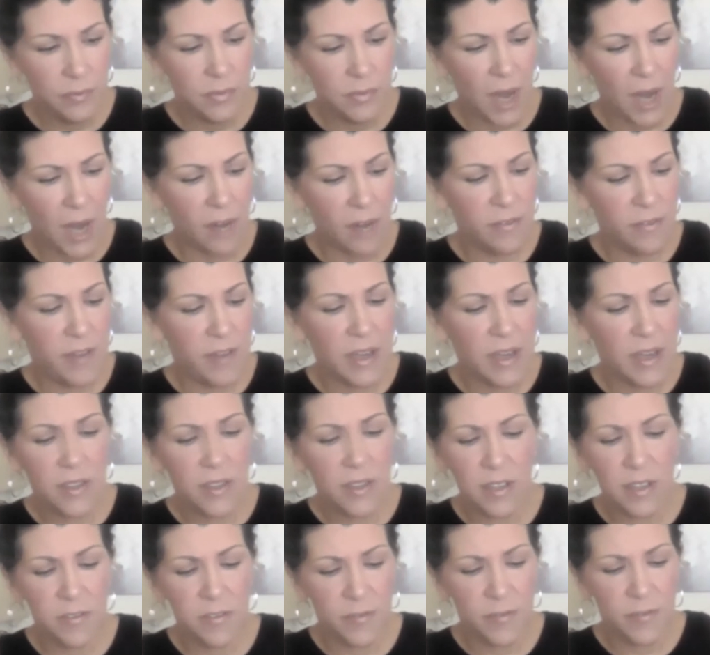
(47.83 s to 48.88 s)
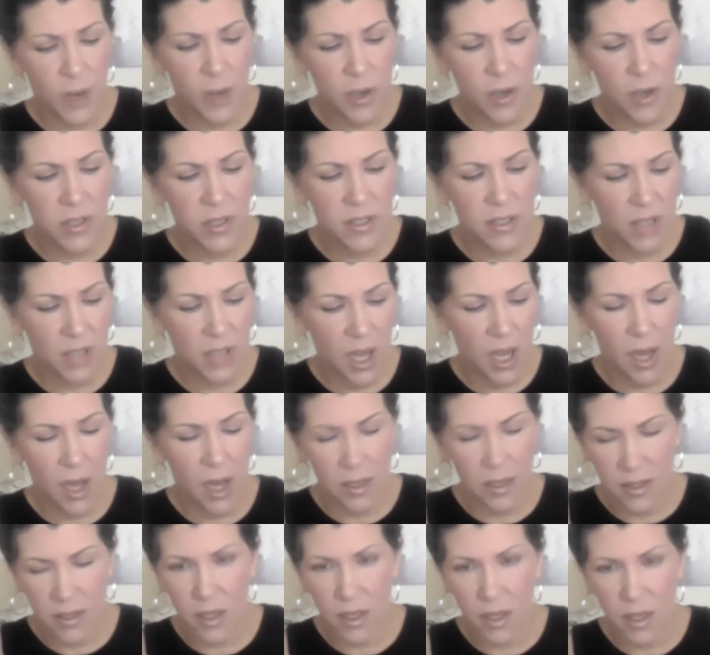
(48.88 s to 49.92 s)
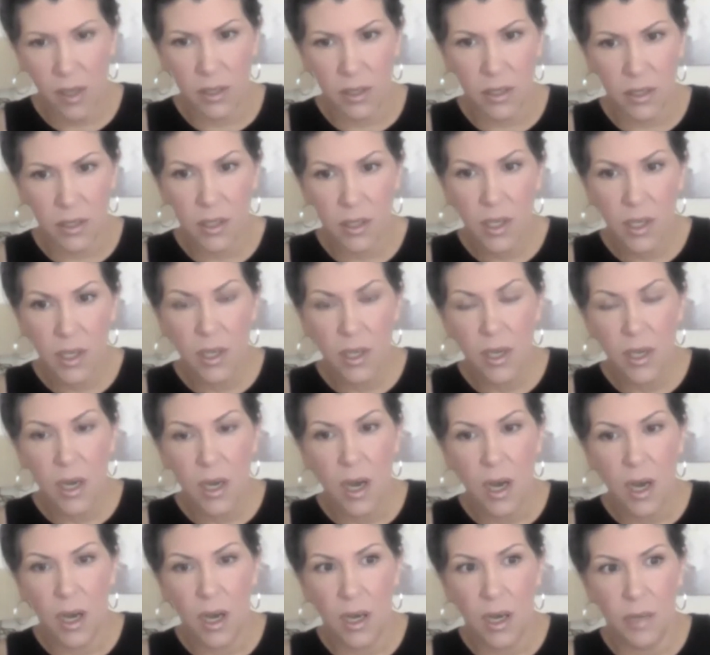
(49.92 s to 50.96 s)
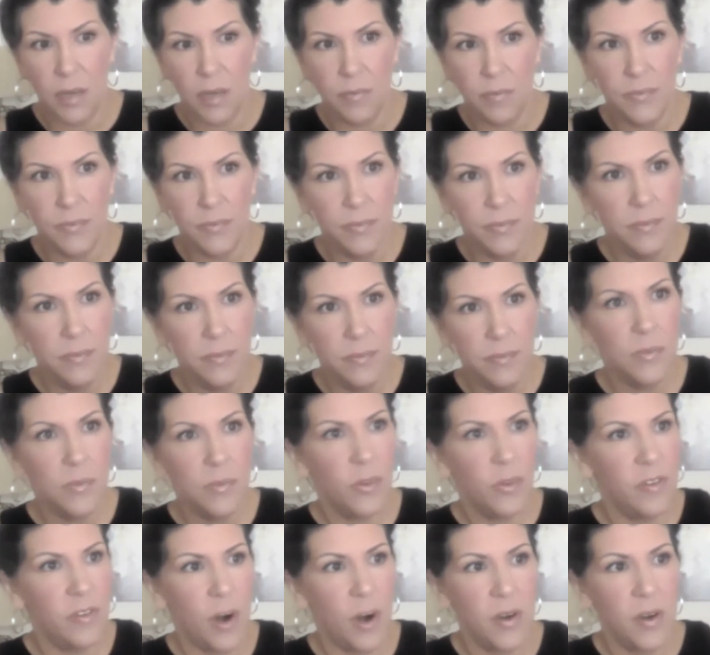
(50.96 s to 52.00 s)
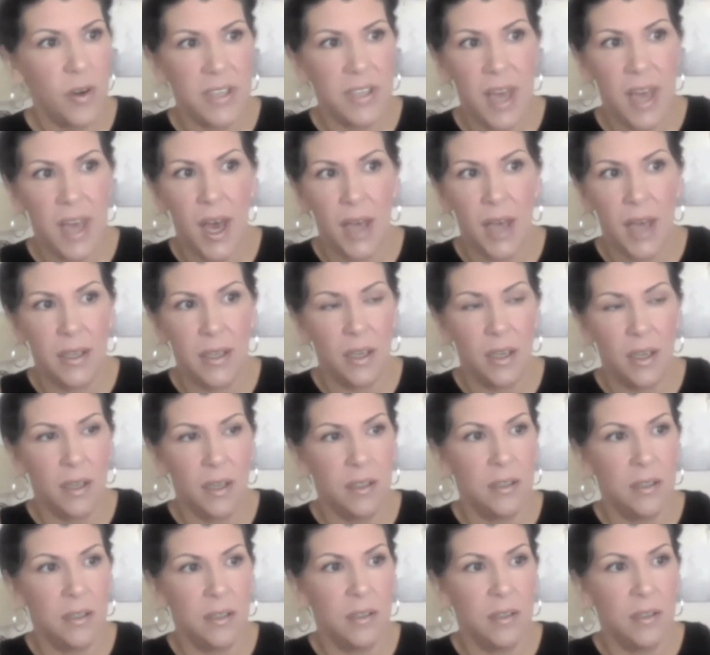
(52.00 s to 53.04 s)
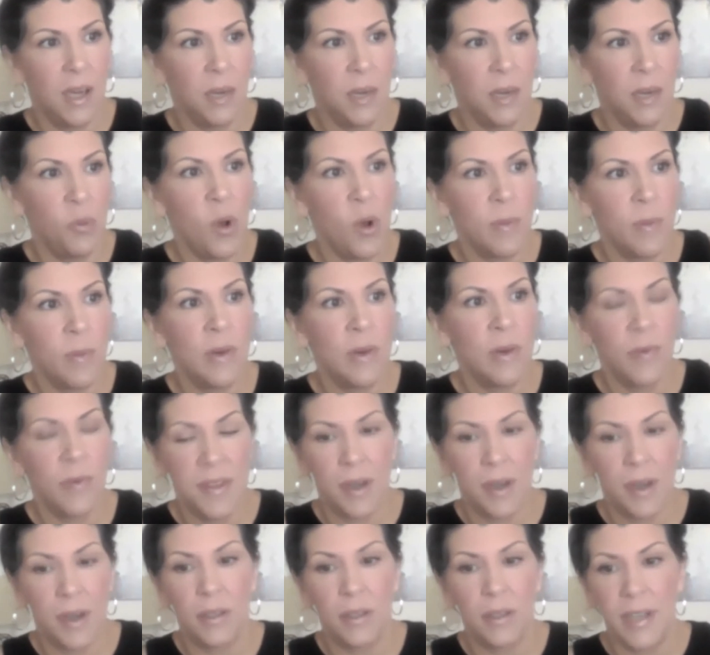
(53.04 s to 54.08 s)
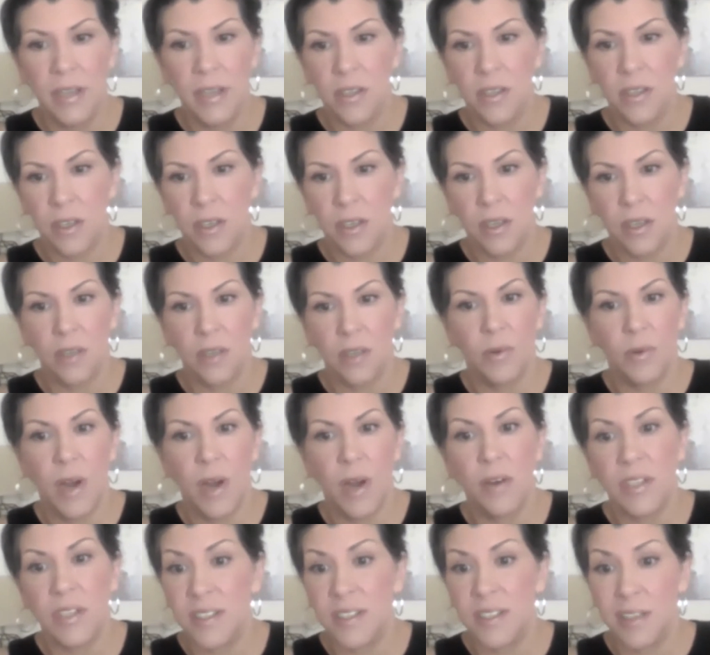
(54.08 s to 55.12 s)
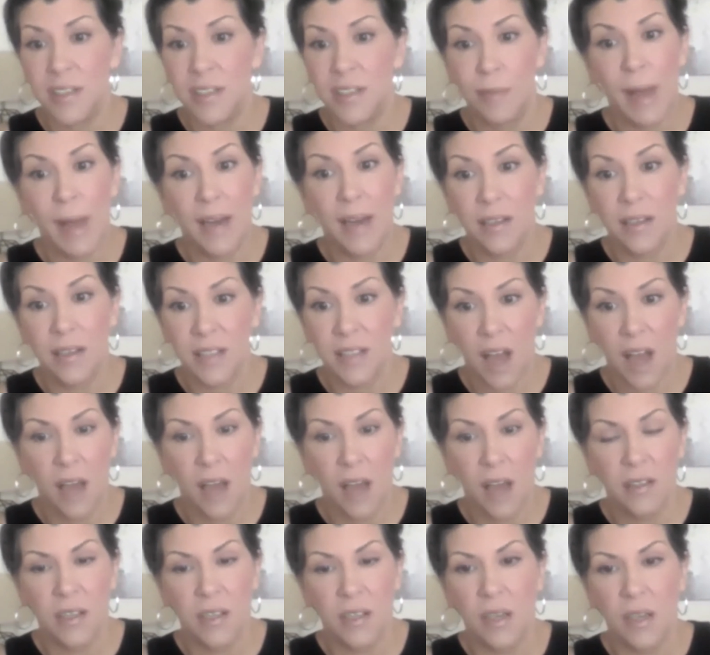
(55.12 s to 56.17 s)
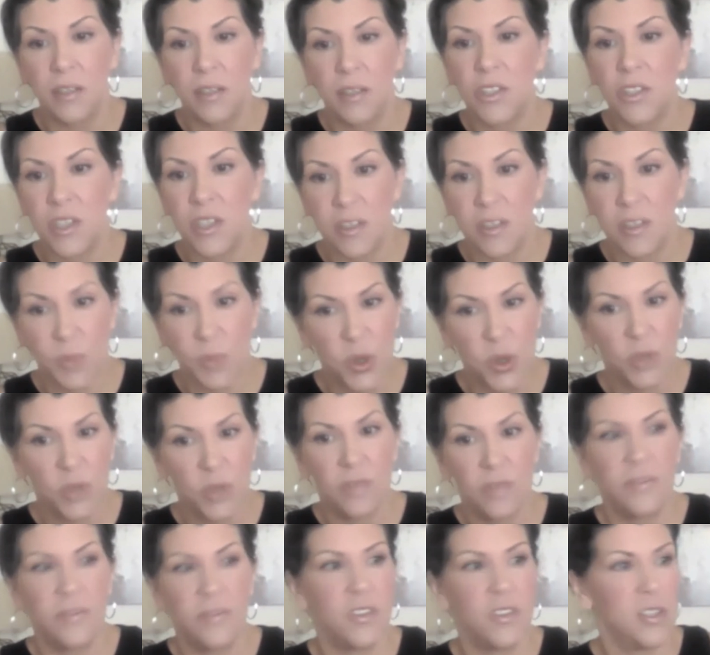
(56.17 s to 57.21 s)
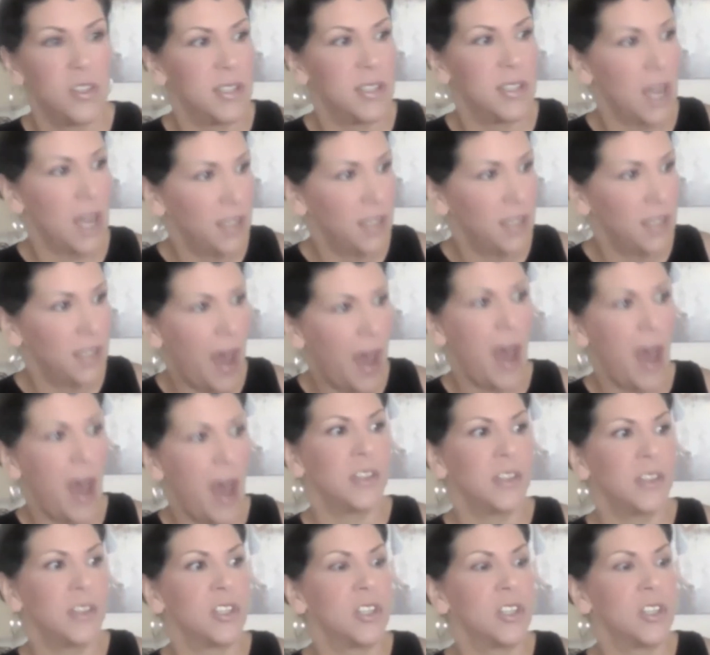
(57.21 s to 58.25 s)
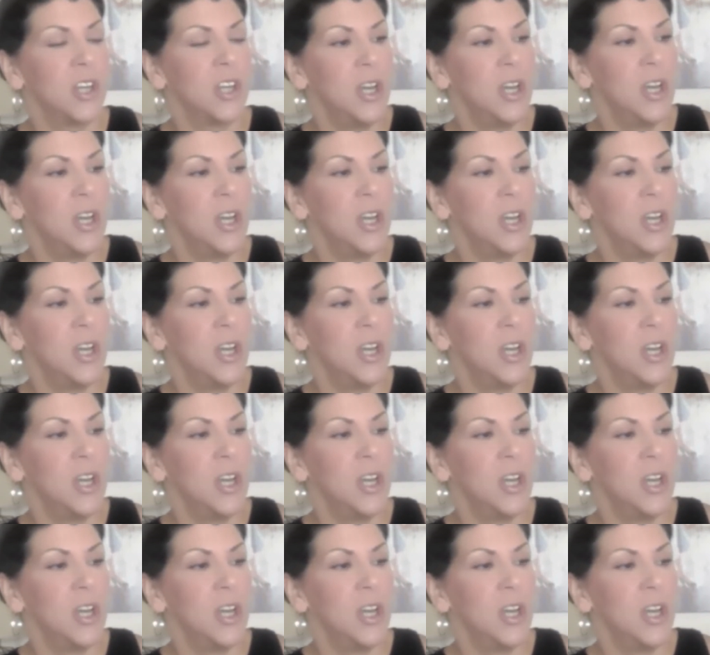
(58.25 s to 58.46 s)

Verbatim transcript: Our very first consult, um, we've already had a, an appointment with our lender. We already did a buyer's consult. She's approved. She's got cash.